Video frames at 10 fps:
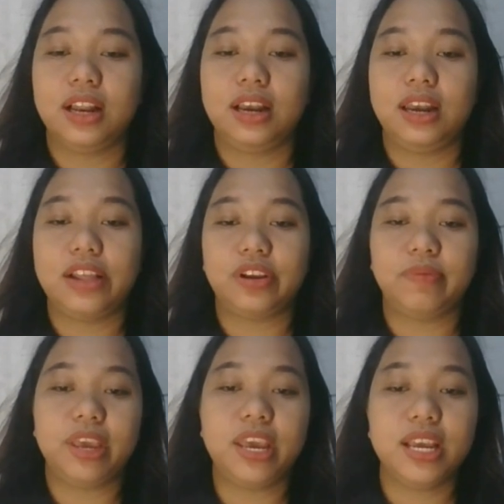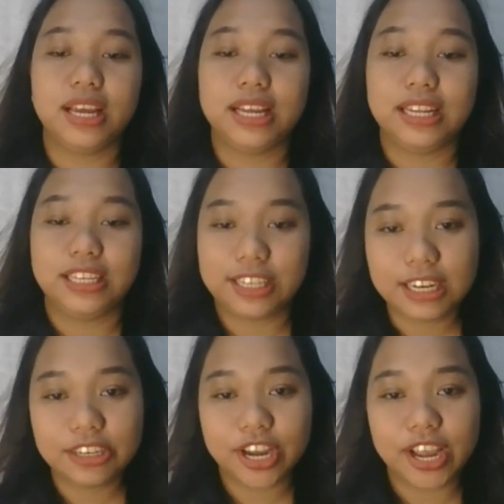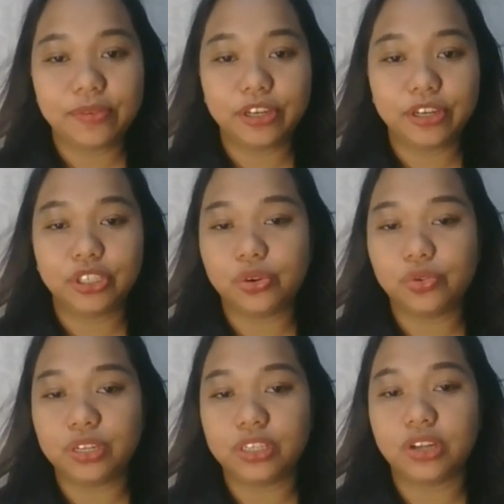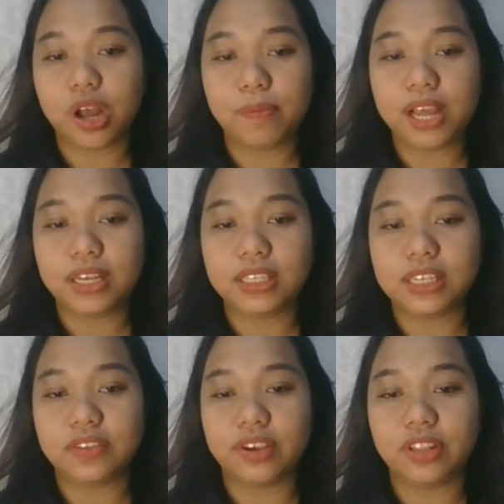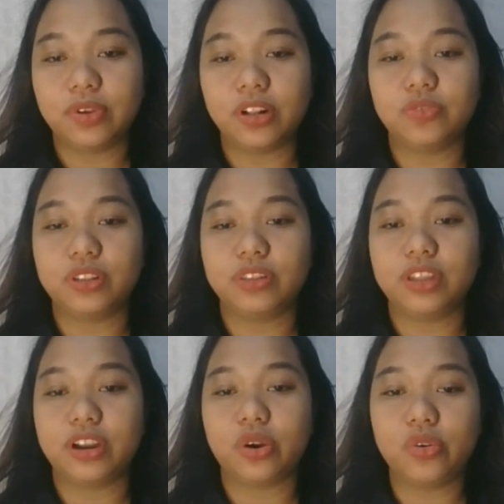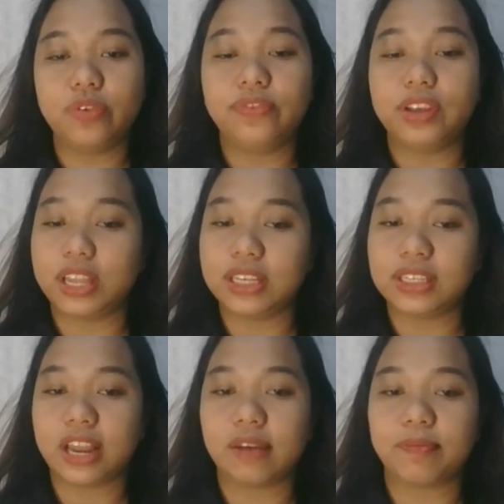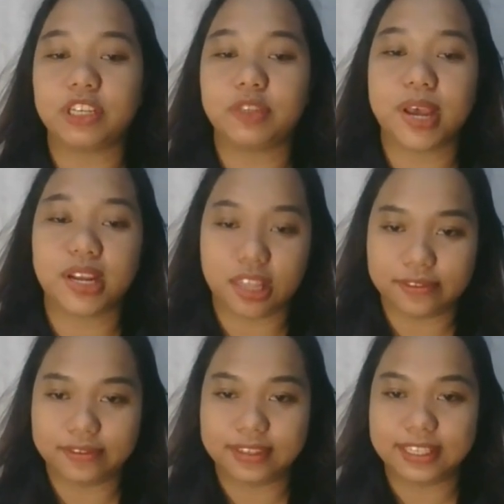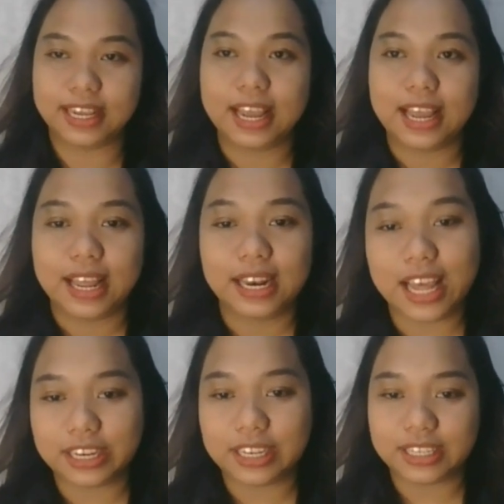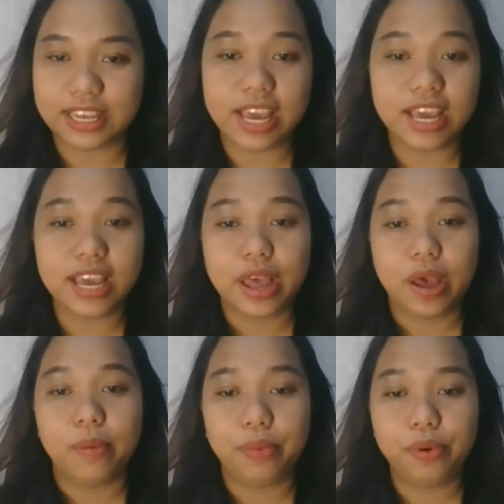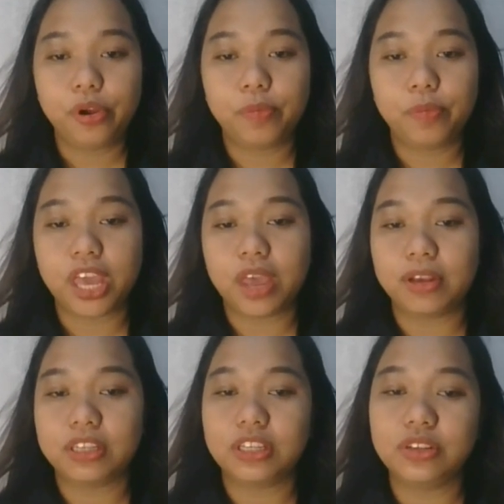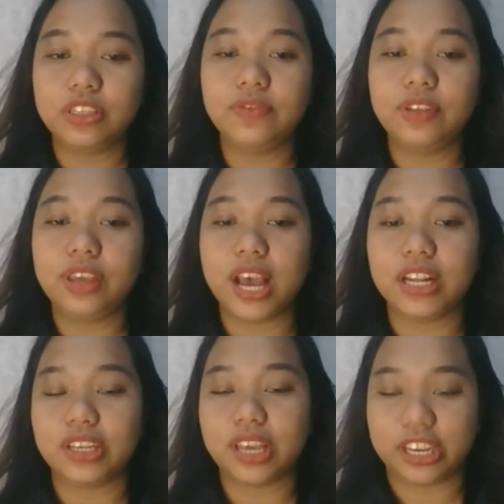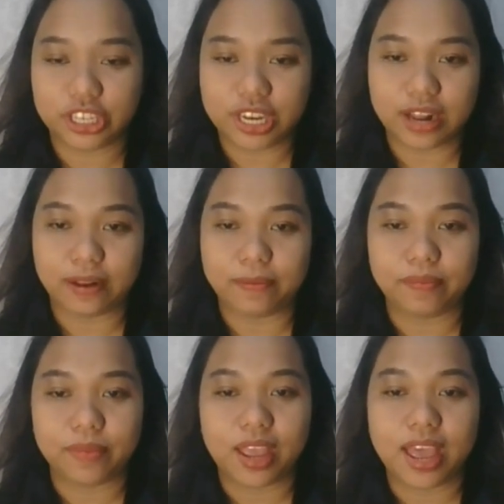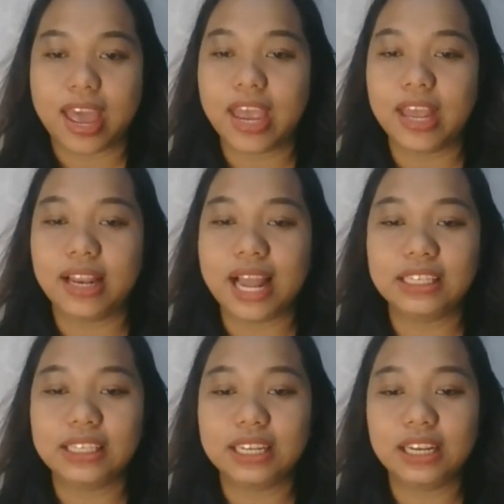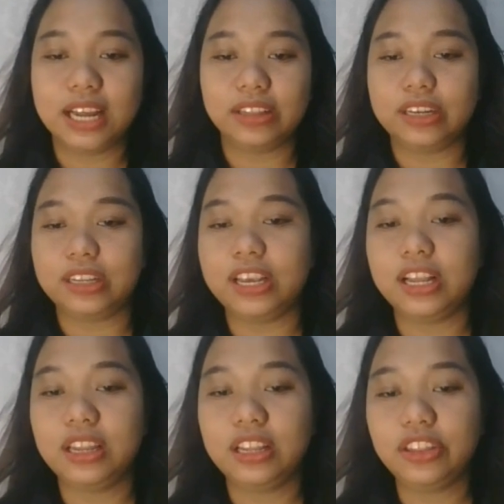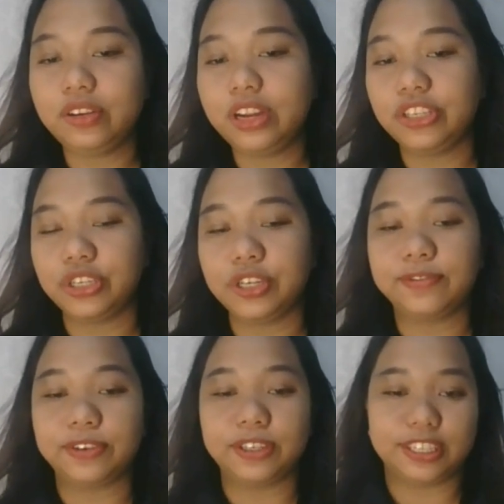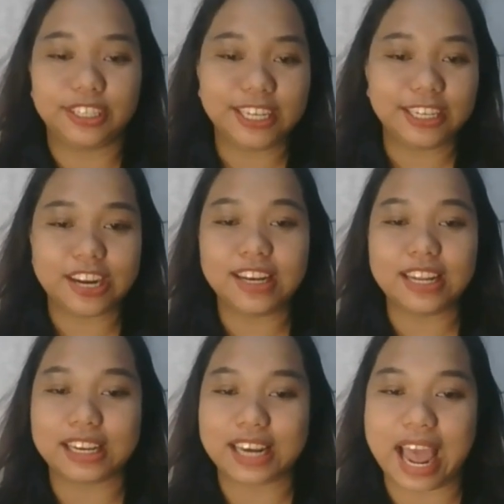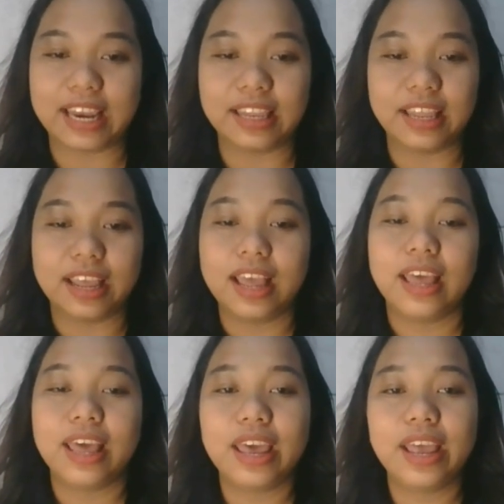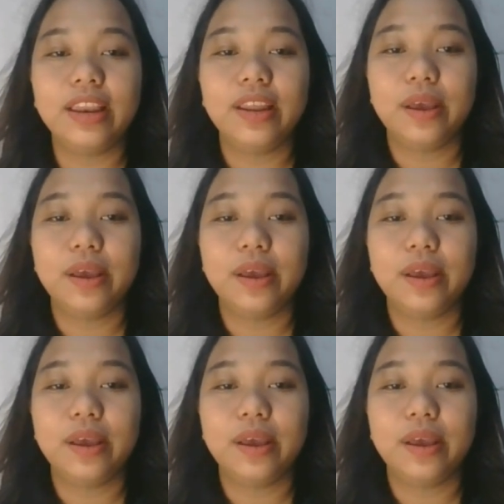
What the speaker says: Letter B, children were shown as complex individuals with their own feelings and perspectives. Letter C, book became exclusively educational. And lastly, letter D, literature for children declined in